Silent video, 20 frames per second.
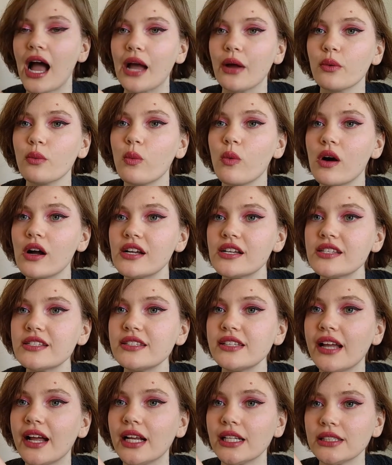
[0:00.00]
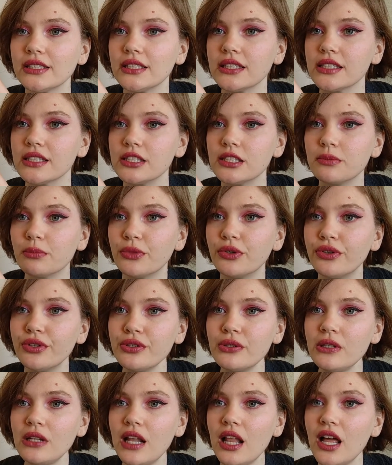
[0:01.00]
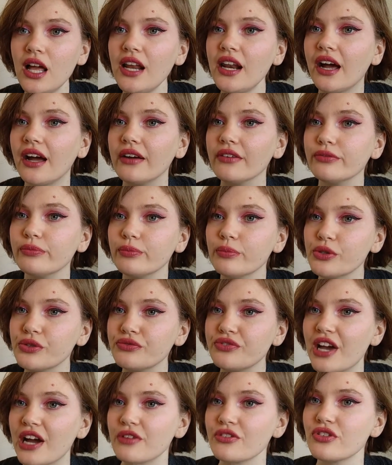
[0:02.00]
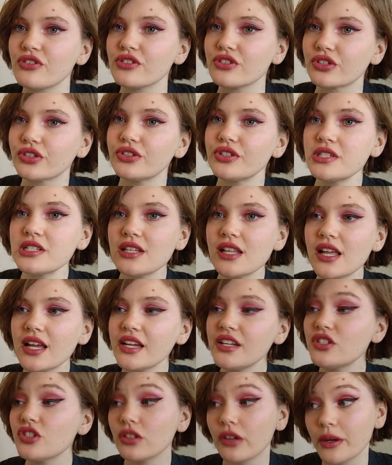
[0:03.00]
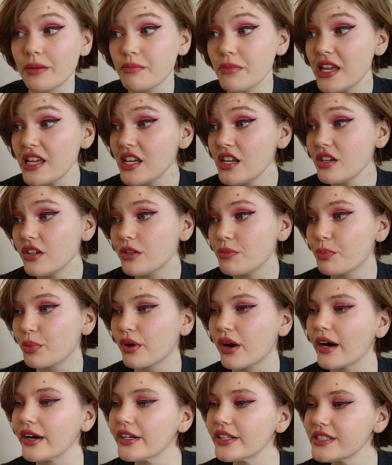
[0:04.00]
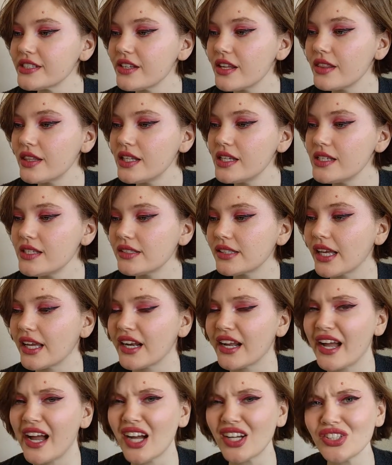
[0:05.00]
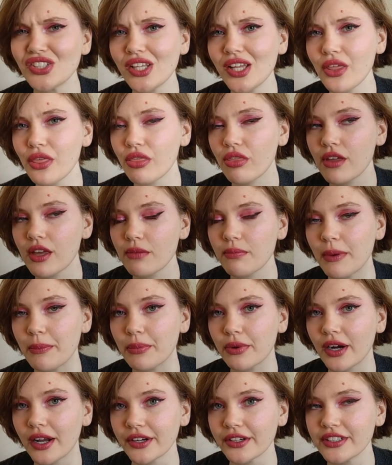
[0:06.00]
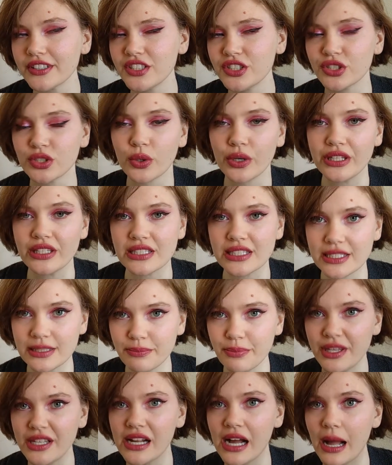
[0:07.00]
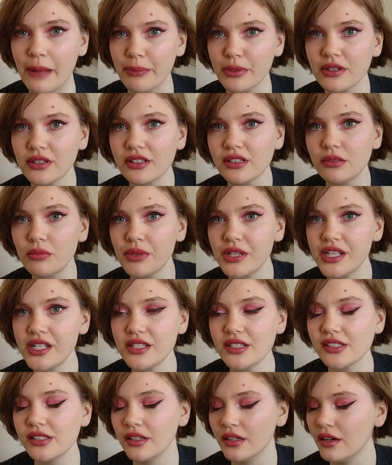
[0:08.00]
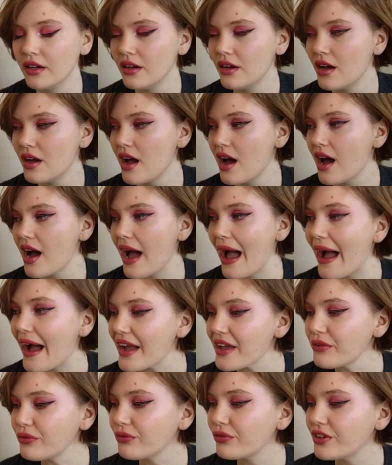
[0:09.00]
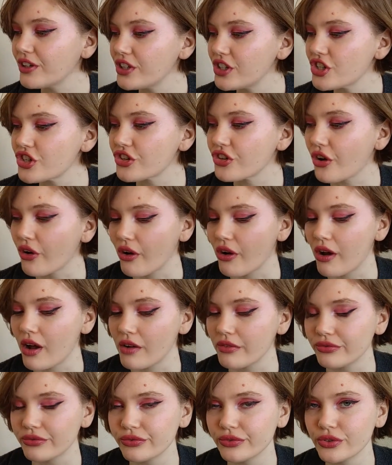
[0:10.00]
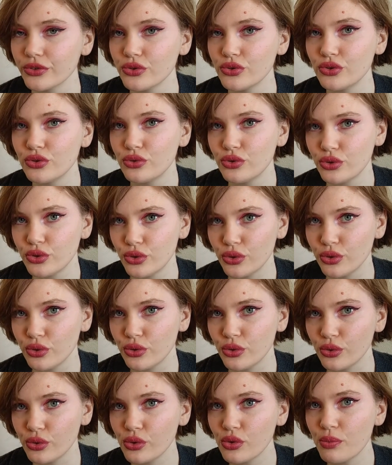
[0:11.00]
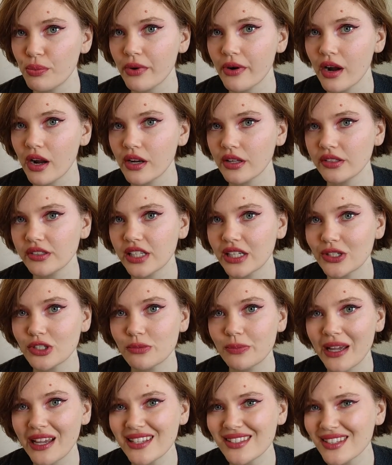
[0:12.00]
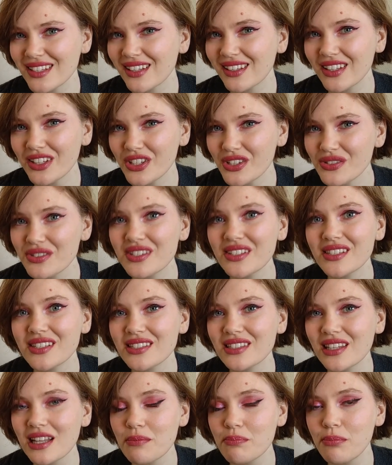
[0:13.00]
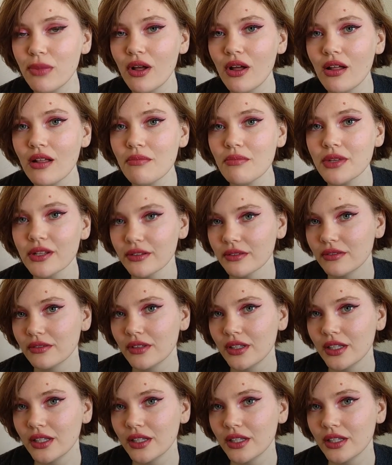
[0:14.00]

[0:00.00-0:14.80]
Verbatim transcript: I was at this maroon line, I've moved down to this green line, so I'm making good progress on this, and I actually think my progress is going to speed up a little bit. I finished off two products that I was basically using as lip balm